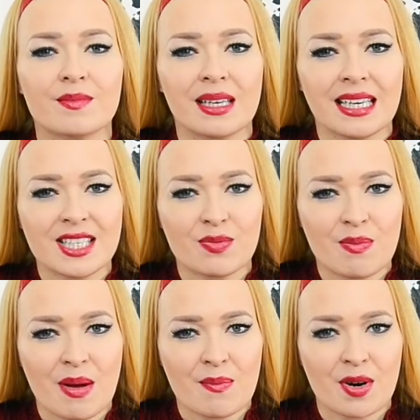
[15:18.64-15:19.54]
Please
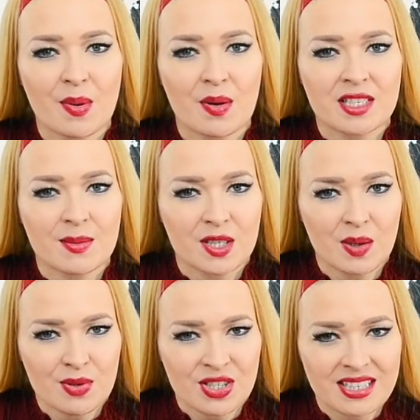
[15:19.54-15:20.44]
remember about the
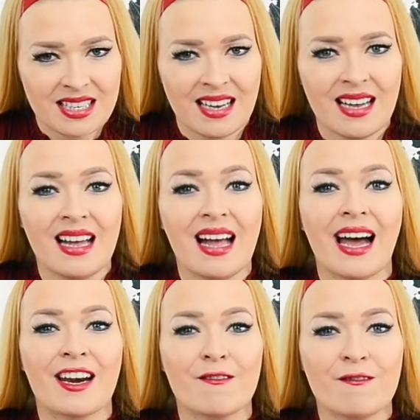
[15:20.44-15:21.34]
subscription
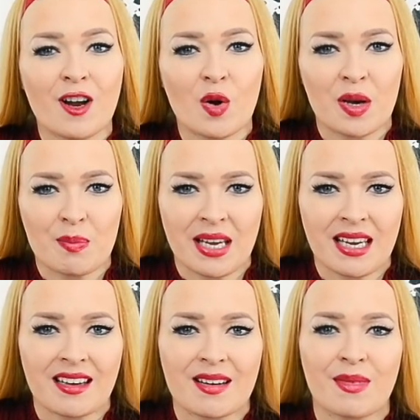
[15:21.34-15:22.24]
and following
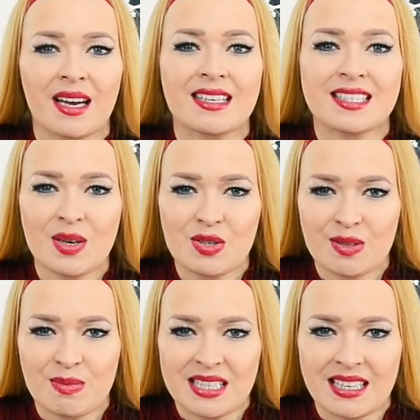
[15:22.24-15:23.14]
me on my
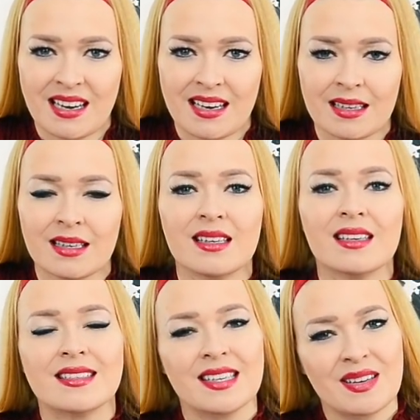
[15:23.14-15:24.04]
social media.
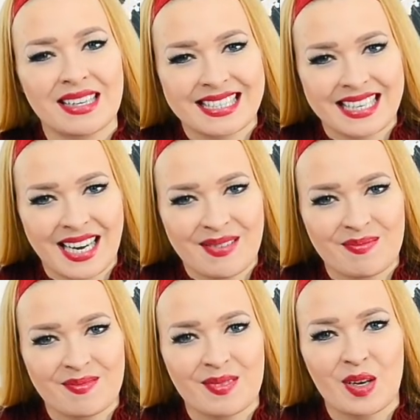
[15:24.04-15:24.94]
See you next
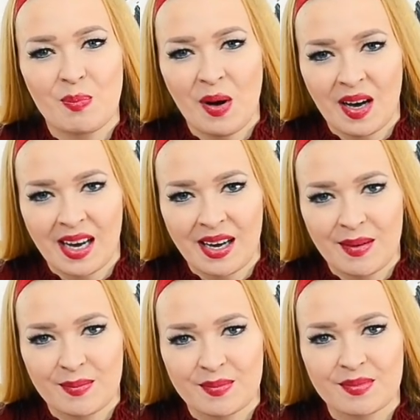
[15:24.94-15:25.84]
time. Goodbye.